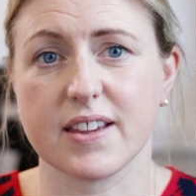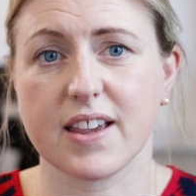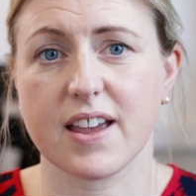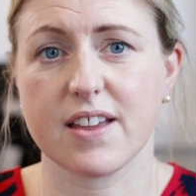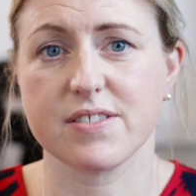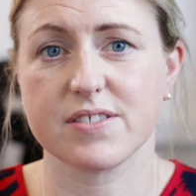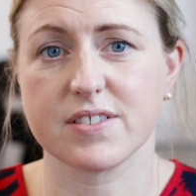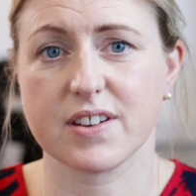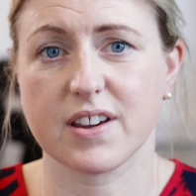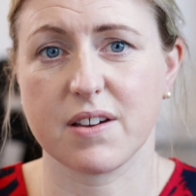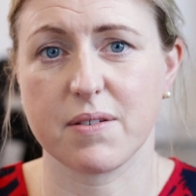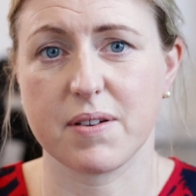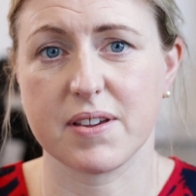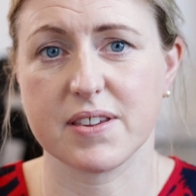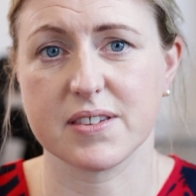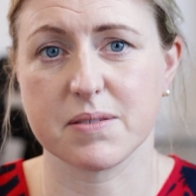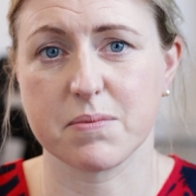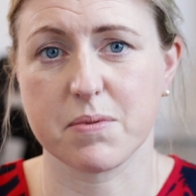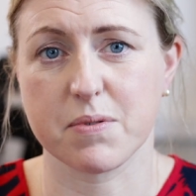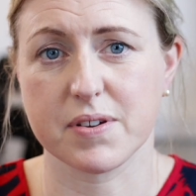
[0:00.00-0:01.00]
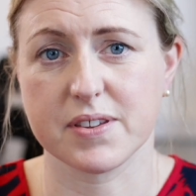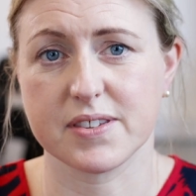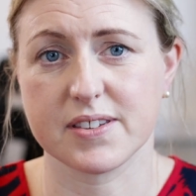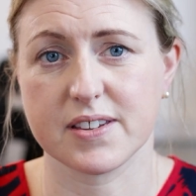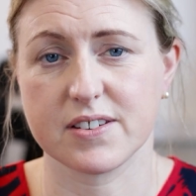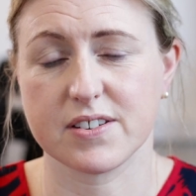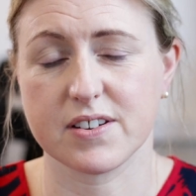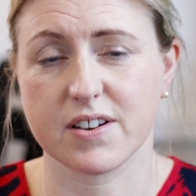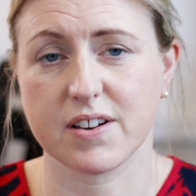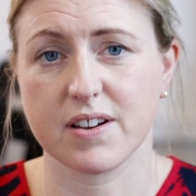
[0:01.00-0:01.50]
the Cancer Care West Support
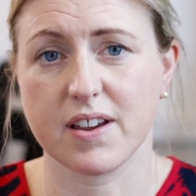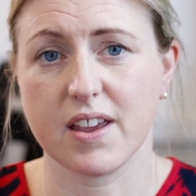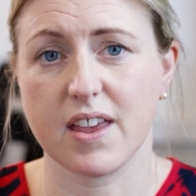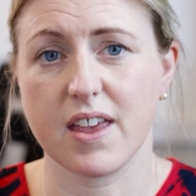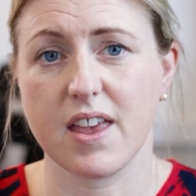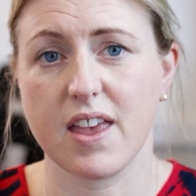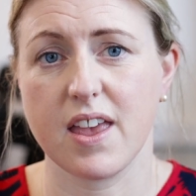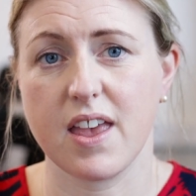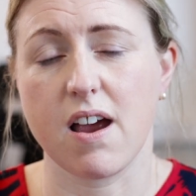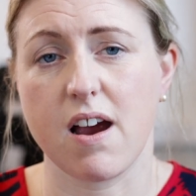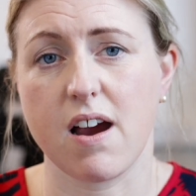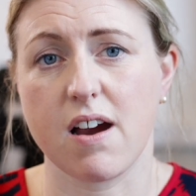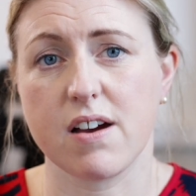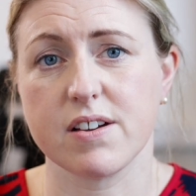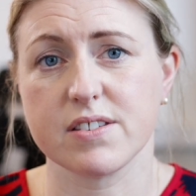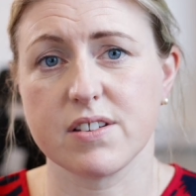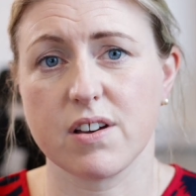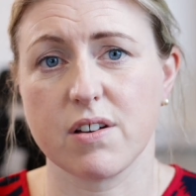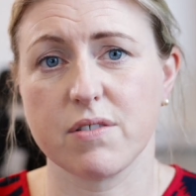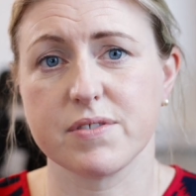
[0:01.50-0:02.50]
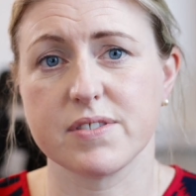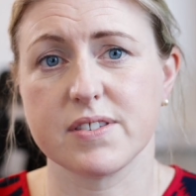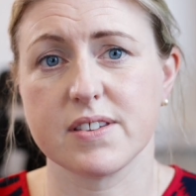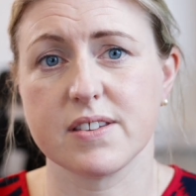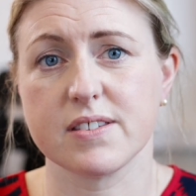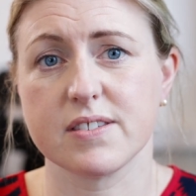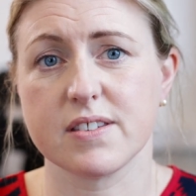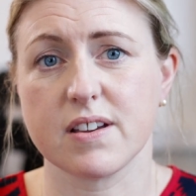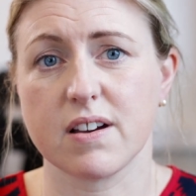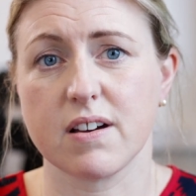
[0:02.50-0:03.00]
Centre. Our
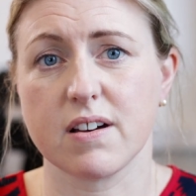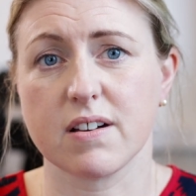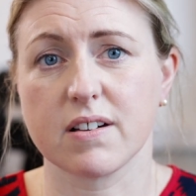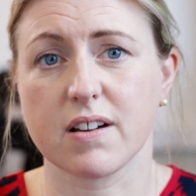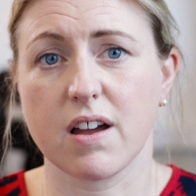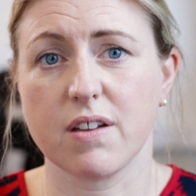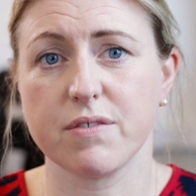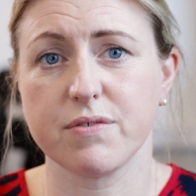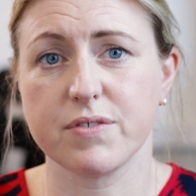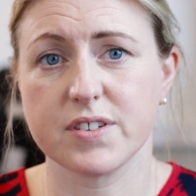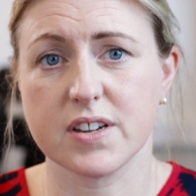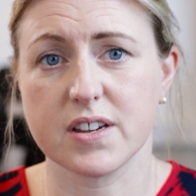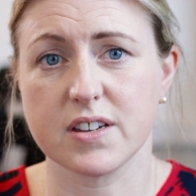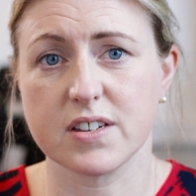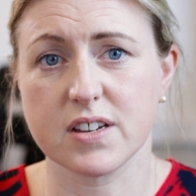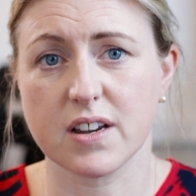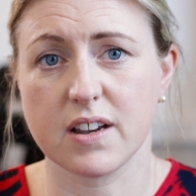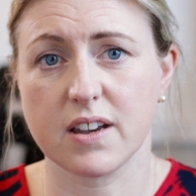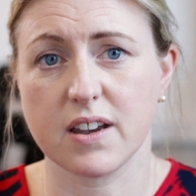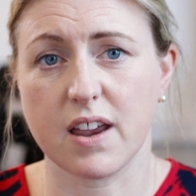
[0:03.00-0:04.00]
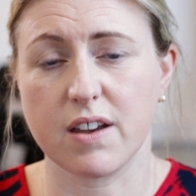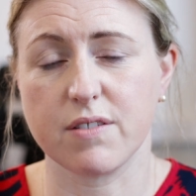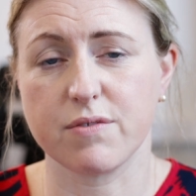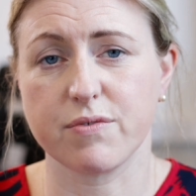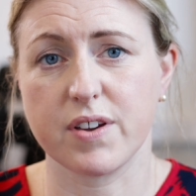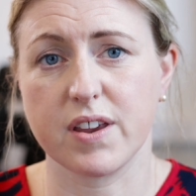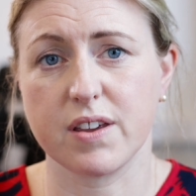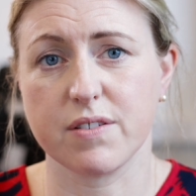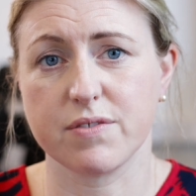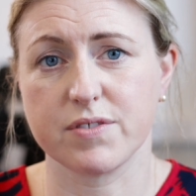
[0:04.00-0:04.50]
services are confidential and free